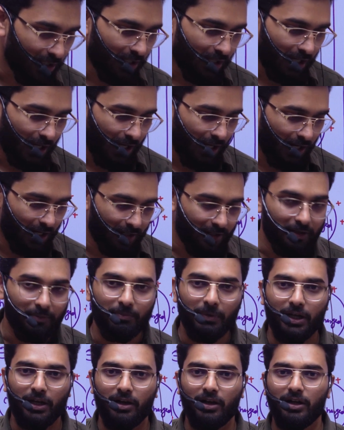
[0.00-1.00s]
and
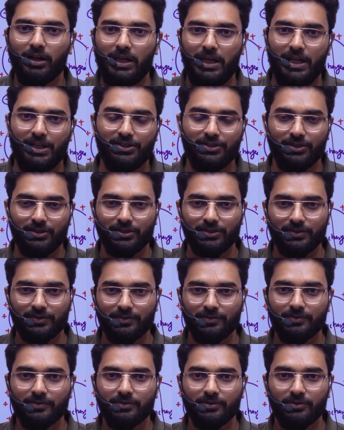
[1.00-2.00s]
my all
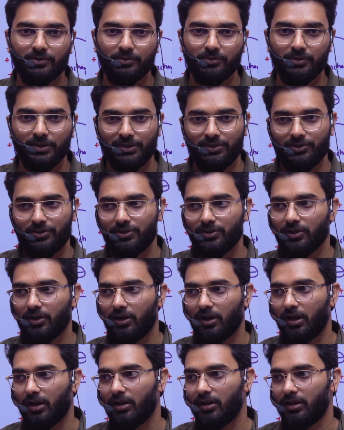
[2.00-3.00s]
lectures which
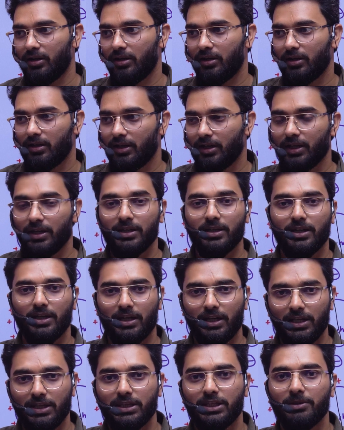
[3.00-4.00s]
all in
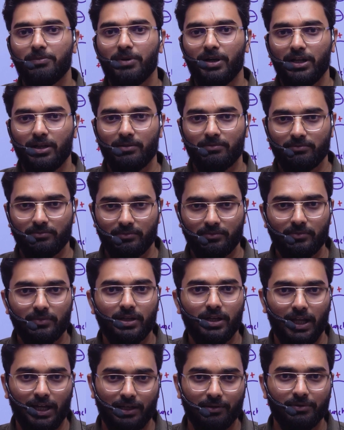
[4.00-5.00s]
Hindi medium
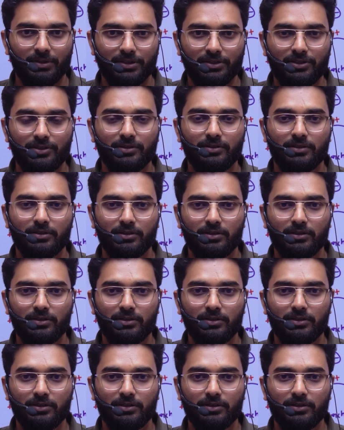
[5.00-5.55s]
language,